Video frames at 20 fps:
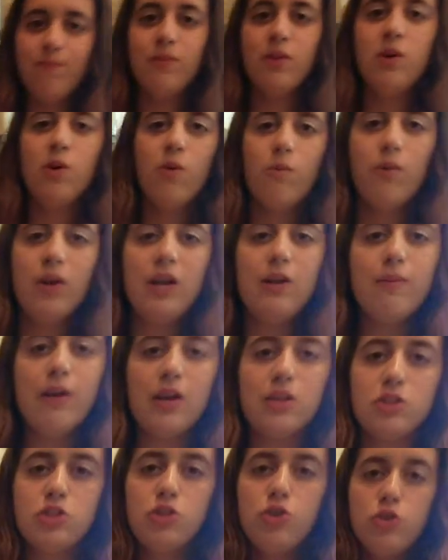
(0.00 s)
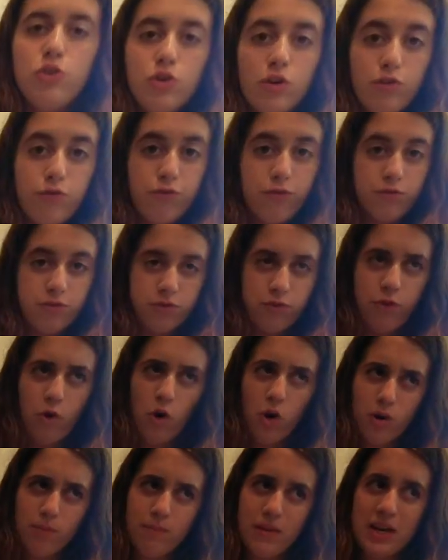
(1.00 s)
Wait about 2 to
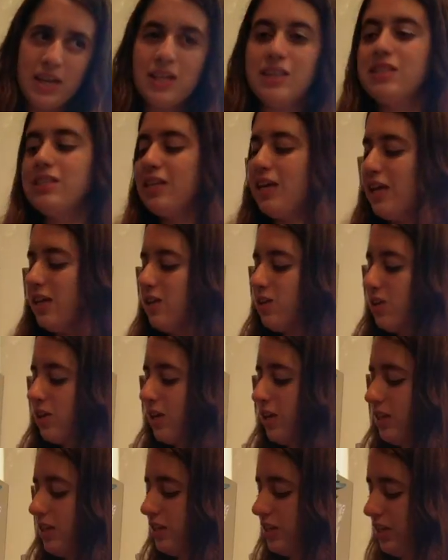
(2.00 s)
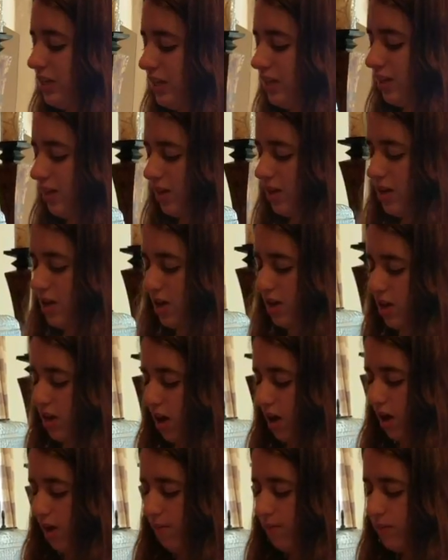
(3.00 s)
4 minutes and you're going to see
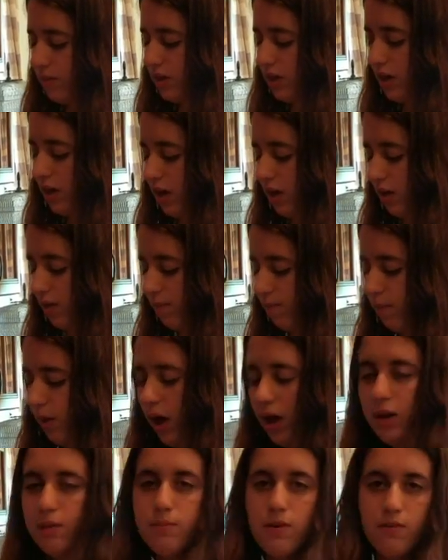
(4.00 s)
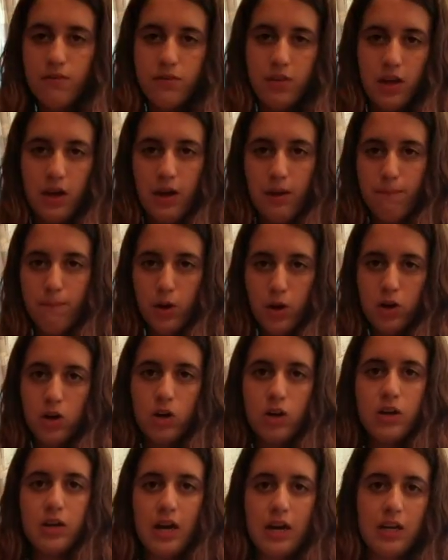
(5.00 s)
the bottom of the
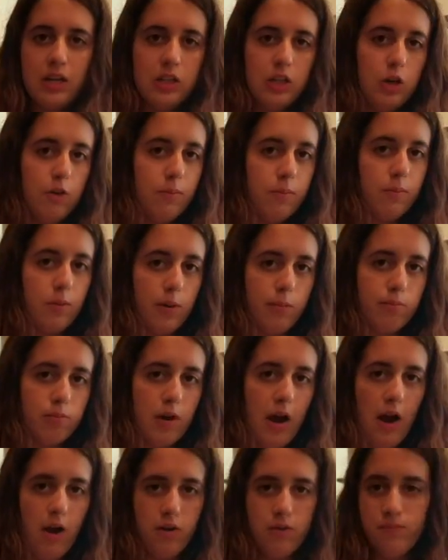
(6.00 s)
burger getting a little bit more brown.